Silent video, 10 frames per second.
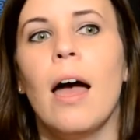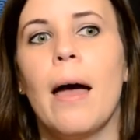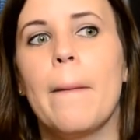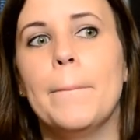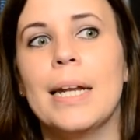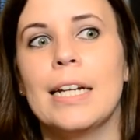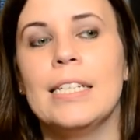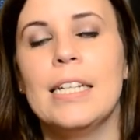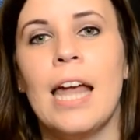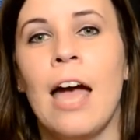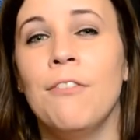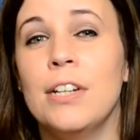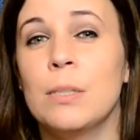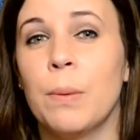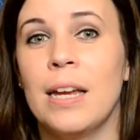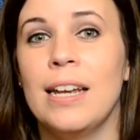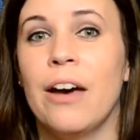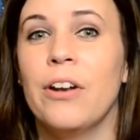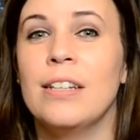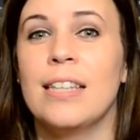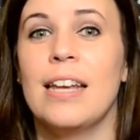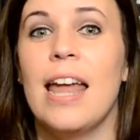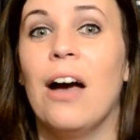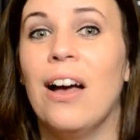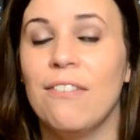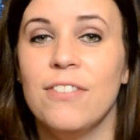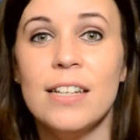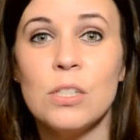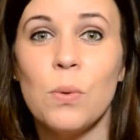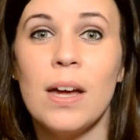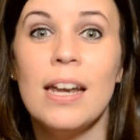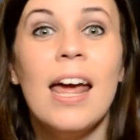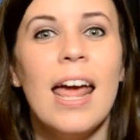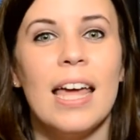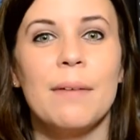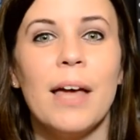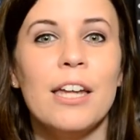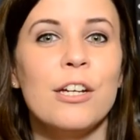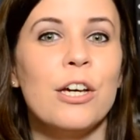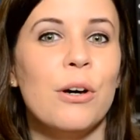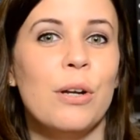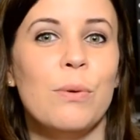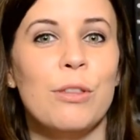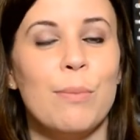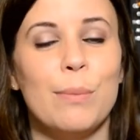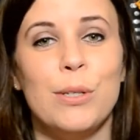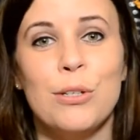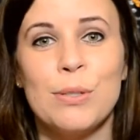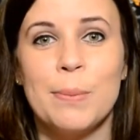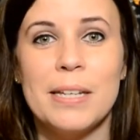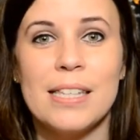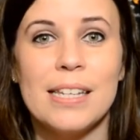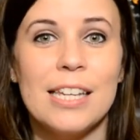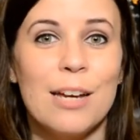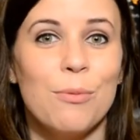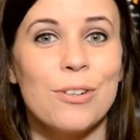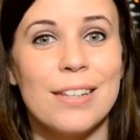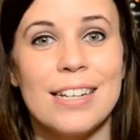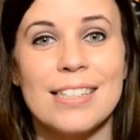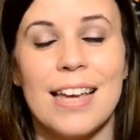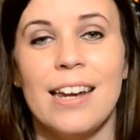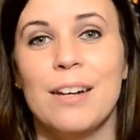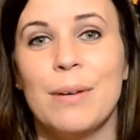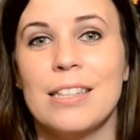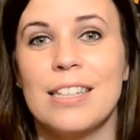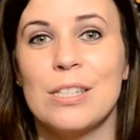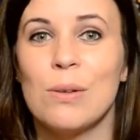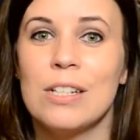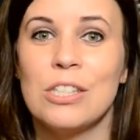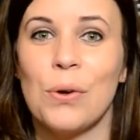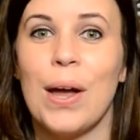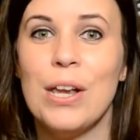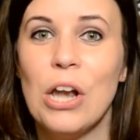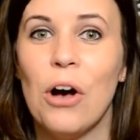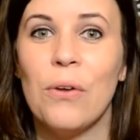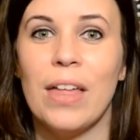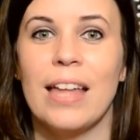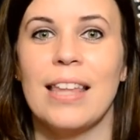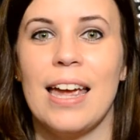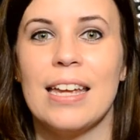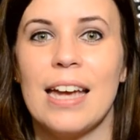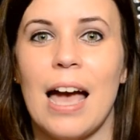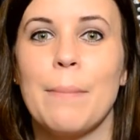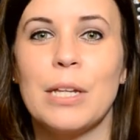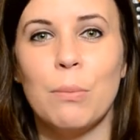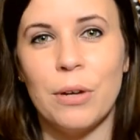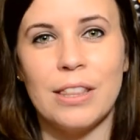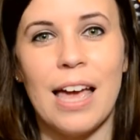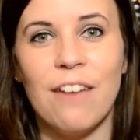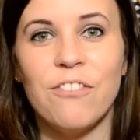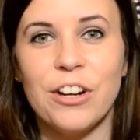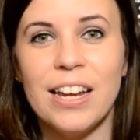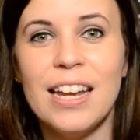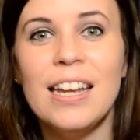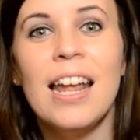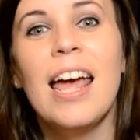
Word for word: um, but I didn't have it as planned out as I now have this one, and I'm kind of going with my muse basically. I'm really excited about this one, so I know that like I'm gonna put the effort in,